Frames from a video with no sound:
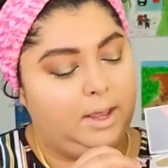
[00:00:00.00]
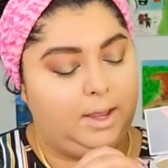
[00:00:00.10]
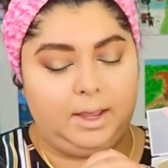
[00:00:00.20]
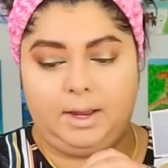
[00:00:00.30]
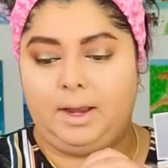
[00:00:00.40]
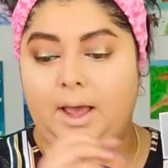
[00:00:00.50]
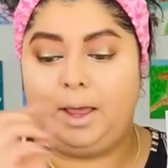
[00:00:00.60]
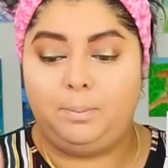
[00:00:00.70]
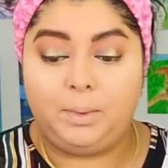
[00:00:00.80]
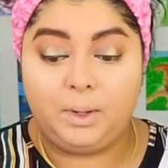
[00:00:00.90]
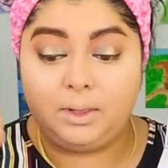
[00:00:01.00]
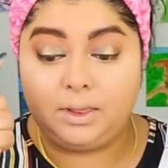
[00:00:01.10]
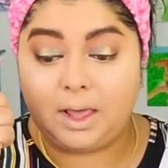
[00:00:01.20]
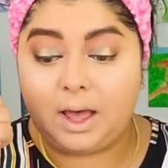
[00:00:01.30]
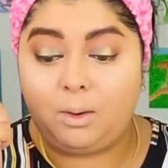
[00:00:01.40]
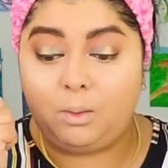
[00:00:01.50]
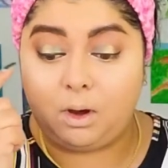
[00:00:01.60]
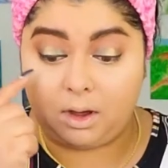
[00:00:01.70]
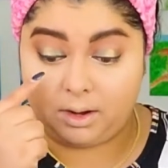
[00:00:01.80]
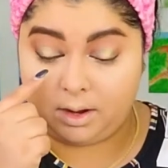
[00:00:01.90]
and I put that
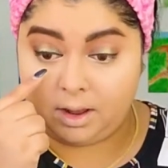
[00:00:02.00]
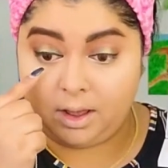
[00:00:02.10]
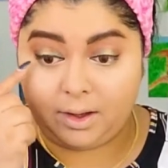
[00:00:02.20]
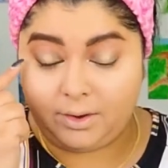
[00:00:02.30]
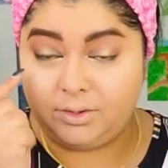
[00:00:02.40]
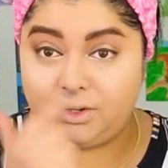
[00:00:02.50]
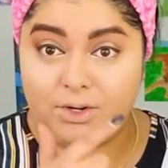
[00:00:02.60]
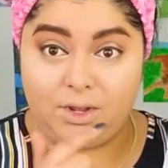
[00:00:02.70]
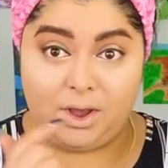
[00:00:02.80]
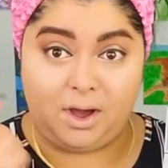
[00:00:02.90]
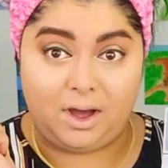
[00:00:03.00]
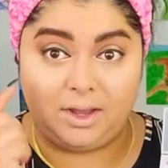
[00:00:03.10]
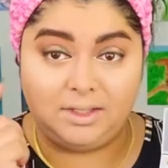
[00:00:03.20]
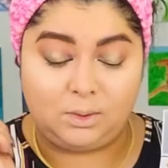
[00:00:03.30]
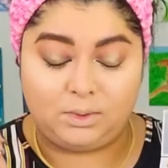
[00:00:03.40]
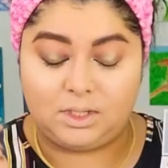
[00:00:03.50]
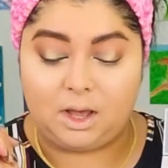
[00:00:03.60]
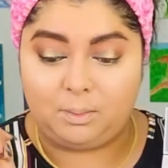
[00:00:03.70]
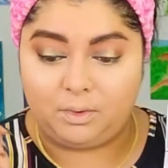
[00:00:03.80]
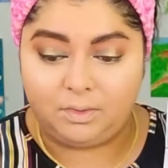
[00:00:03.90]
one under the eyes on
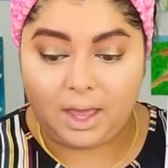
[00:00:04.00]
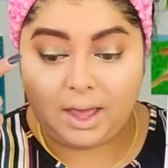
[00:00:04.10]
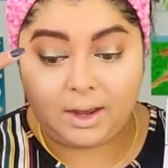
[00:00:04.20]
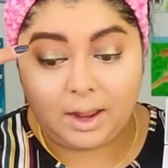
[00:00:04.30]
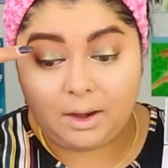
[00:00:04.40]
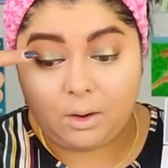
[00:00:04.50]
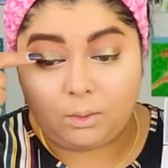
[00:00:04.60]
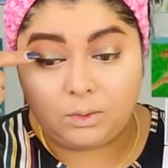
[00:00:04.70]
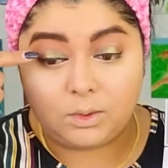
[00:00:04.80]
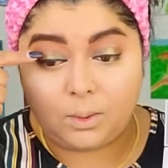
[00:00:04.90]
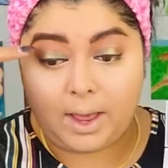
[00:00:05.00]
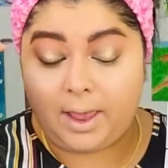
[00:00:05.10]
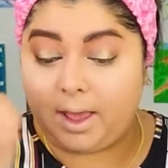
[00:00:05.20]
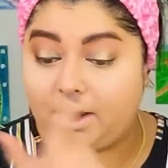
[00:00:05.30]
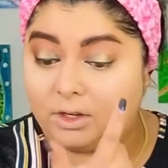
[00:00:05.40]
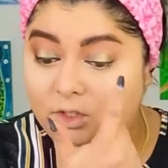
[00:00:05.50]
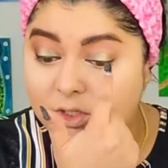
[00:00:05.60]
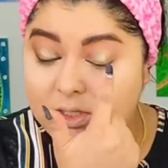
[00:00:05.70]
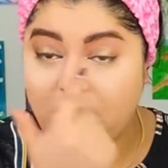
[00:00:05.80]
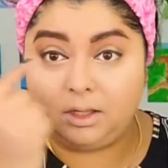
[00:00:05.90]
top of that, and also I added
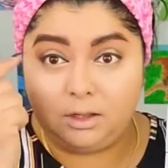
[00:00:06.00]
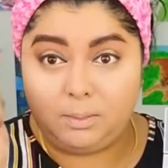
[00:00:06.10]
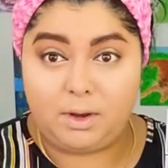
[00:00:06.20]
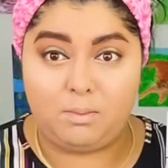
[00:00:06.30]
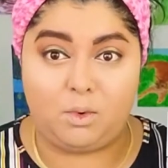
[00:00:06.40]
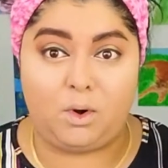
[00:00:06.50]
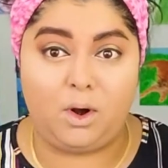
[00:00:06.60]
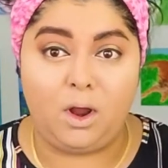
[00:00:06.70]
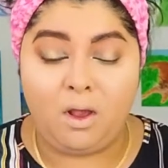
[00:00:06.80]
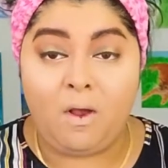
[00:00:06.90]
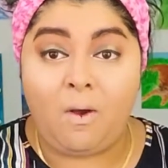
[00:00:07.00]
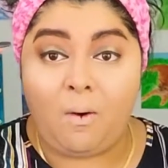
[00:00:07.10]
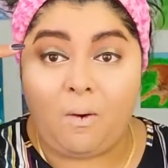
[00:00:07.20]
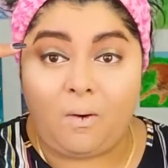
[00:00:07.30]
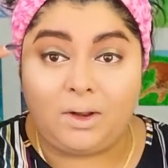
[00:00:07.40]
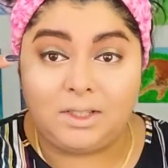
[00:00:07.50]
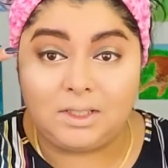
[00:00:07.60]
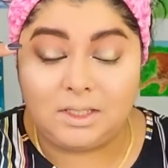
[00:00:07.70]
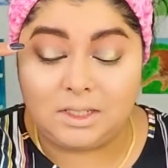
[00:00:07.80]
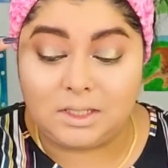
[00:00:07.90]
just a little bit more
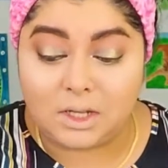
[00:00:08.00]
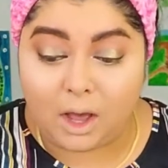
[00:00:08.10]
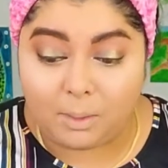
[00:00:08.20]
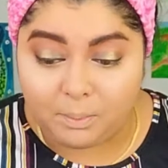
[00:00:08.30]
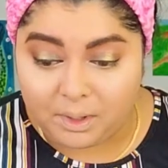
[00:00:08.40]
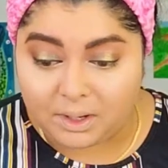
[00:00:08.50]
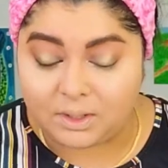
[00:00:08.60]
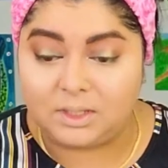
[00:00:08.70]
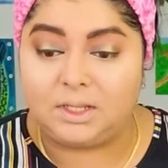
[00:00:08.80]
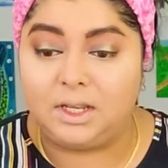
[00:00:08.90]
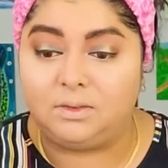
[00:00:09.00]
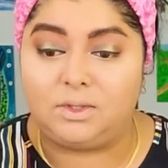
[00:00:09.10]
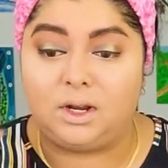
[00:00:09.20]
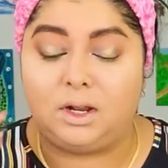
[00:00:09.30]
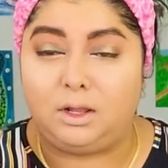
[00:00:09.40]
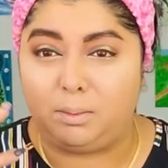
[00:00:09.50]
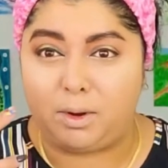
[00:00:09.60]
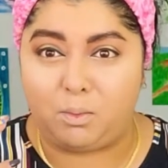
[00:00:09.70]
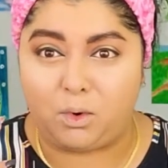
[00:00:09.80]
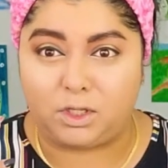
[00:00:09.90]
on the top because it gives it a little
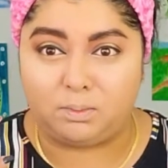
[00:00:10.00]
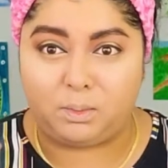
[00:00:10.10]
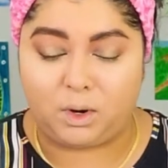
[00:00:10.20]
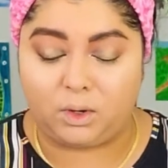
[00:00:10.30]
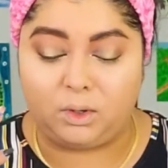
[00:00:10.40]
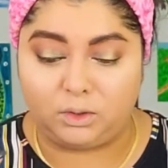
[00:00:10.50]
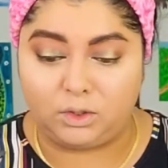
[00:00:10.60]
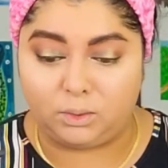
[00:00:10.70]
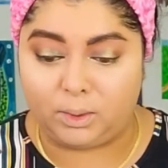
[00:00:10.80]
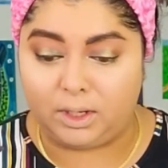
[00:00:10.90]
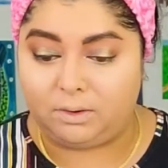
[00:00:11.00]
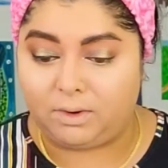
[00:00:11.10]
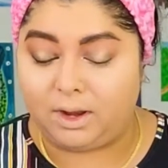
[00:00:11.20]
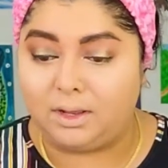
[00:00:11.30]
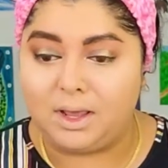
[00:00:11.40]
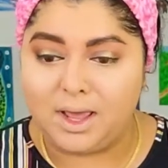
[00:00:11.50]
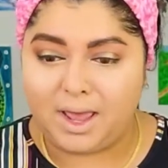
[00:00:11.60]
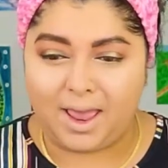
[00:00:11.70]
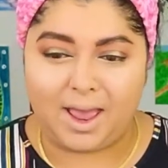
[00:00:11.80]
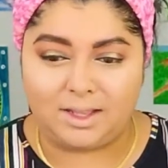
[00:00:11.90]
bit more sparkle to it, right?
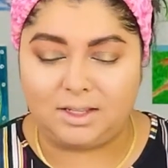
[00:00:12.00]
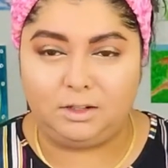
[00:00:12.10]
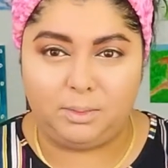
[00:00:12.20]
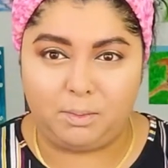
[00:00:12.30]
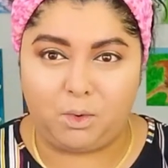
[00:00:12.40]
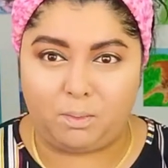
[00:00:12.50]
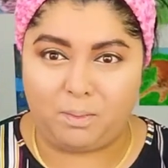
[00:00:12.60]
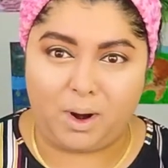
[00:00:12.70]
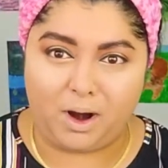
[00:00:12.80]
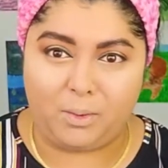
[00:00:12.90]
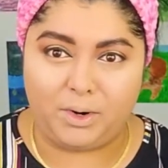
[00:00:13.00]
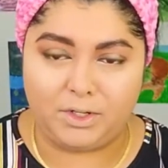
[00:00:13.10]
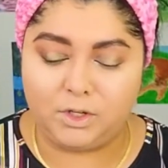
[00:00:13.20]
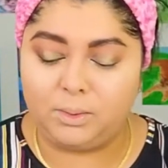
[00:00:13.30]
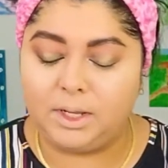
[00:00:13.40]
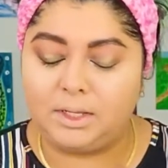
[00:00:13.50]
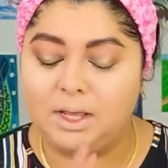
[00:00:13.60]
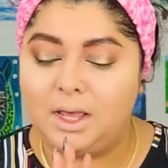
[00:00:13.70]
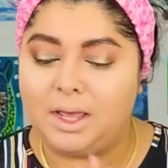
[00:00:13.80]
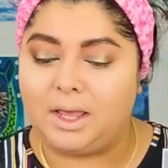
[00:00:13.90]
It has a little bit more power to it,
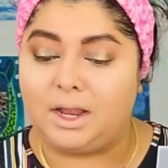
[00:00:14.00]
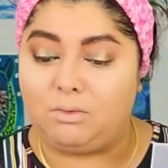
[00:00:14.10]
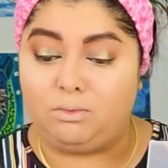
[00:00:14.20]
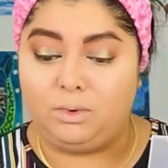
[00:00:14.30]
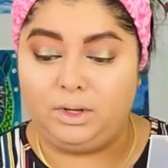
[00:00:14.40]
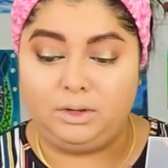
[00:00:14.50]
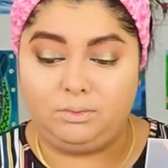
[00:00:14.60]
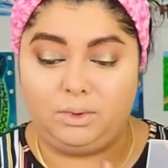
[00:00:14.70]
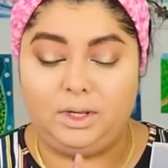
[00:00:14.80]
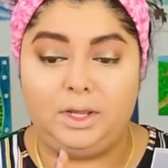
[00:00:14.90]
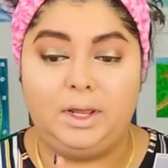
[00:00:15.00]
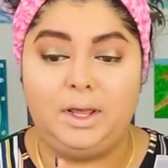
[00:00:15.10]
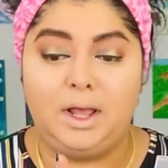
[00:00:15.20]
and I really